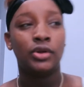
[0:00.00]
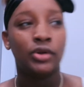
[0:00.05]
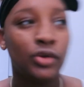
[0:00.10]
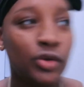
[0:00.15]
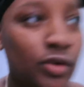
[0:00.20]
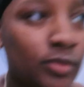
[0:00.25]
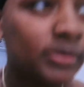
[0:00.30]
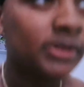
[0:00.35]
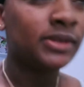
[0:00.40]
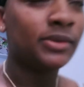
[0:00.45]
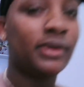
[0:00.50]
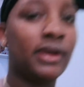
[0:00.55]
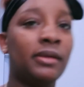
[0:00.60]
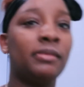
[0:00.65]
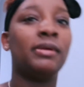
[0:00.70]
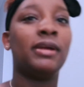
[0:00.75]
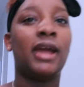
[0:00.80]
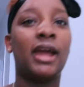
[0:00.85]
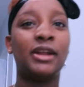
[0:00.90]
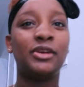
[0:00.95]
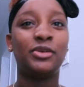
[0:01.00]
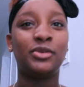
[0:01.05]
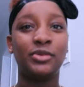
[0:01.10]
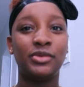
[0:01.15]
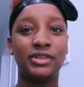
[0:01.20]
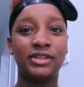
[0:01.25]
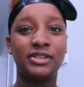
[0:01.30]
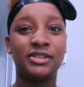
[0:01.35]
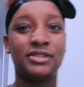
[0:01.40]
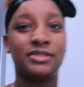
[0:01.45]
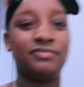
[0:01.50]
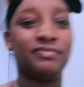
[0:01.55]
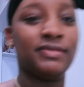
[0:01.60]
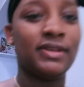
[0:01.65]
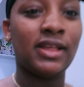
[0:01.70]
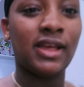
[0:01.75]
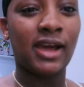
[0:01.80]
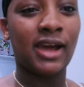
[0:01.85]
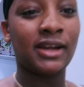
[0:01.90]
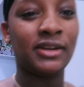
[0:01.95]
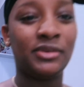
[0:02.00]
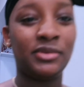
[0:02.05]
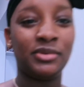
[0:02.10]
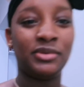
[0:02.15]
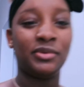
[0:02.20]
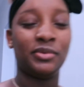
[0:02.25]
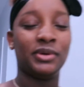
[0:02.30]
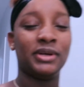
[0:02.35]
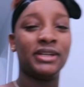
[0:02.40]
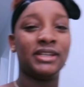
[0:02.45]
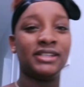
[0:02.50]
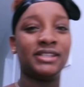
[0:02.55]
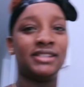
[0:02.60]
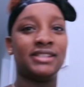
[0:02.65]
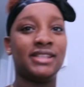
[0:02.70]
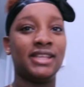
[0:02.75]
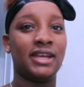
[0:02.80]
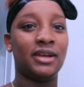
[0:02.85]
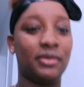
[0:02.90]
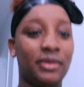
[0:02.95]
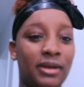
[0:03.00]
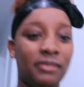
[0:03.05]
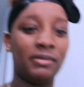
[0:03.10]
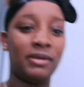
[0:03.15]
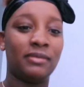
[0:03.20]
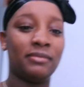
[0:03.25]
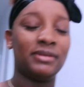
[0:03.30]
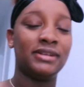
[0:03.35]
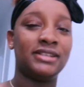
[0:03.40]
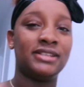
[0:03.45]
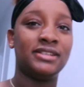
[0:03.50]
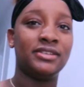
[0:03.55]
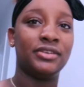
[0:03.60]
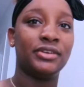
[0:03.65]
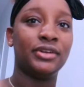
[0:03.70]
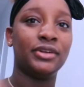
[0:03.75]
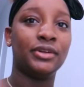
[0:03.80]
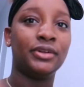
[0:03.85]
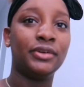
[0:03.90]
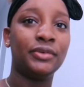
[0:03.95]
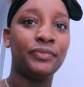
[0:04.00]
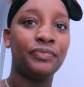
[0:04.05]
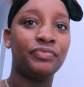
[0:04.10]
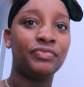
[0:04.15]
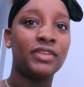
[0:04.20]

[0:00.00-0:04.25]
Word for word: Normally when I make, I do this, I do the weirdest thing. When I make my cereal,